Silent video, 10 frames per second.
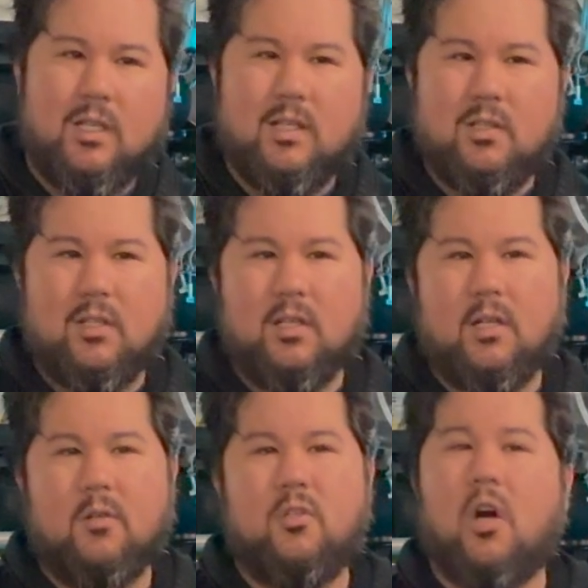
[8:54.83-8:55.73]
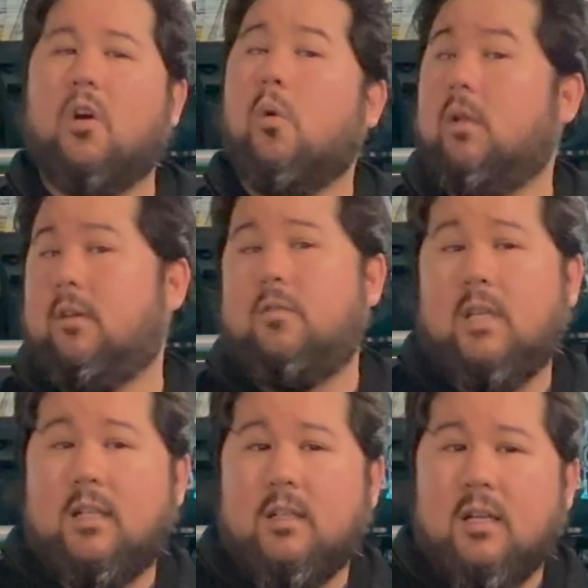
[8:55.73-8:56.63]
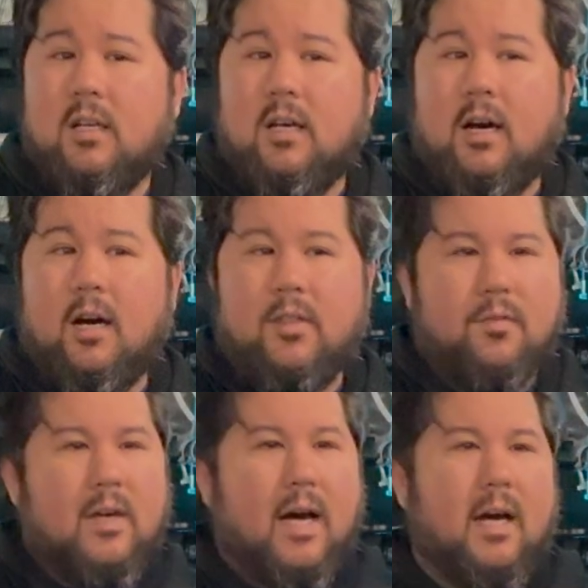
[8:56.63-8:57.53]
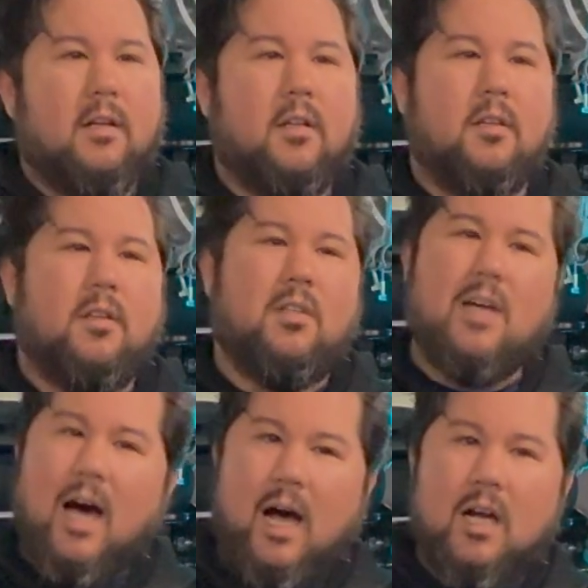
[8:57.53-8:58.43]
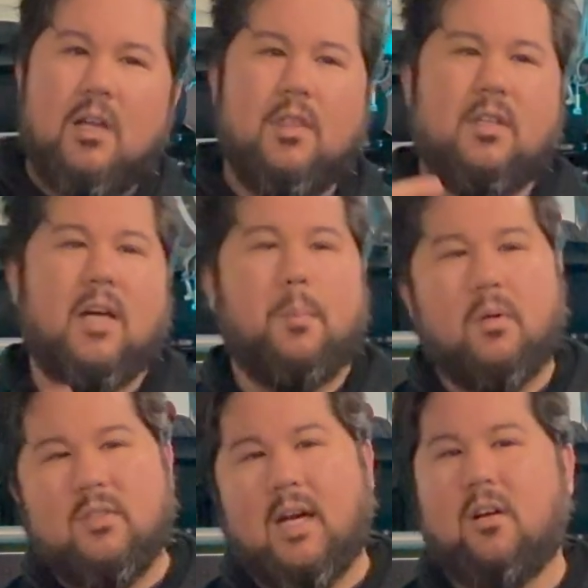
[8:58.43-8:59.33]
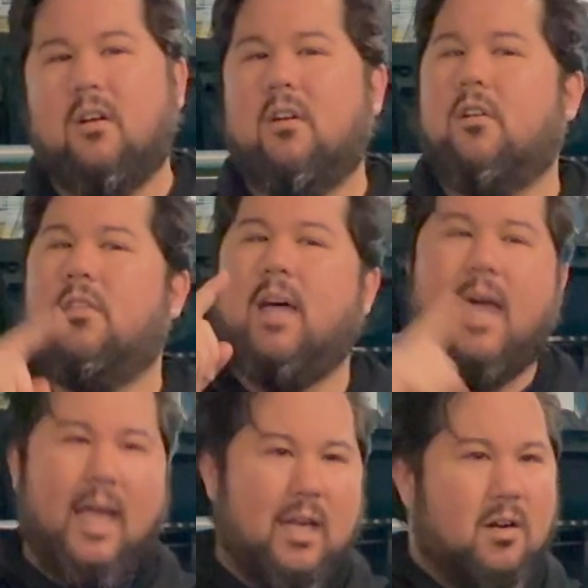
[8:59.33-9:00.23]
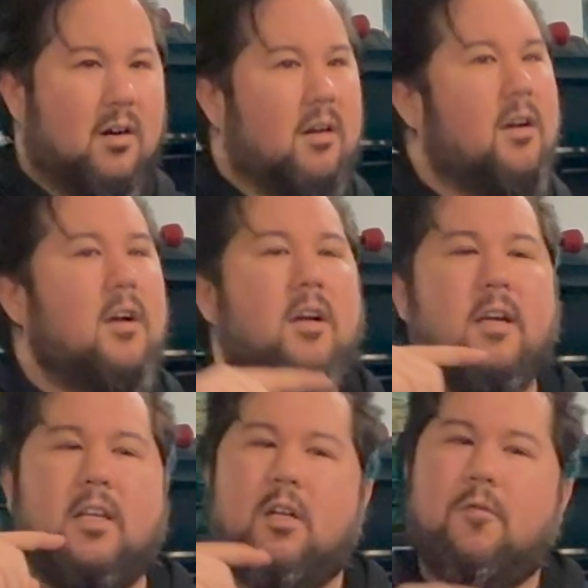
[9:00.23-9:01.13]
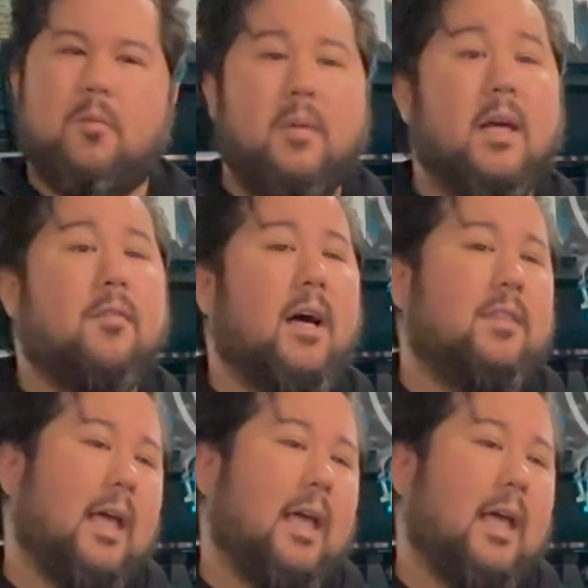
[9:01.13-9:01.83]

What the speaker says: is, Darko Lifting. They've got the dock, the double decker, the anchor. For me, I've got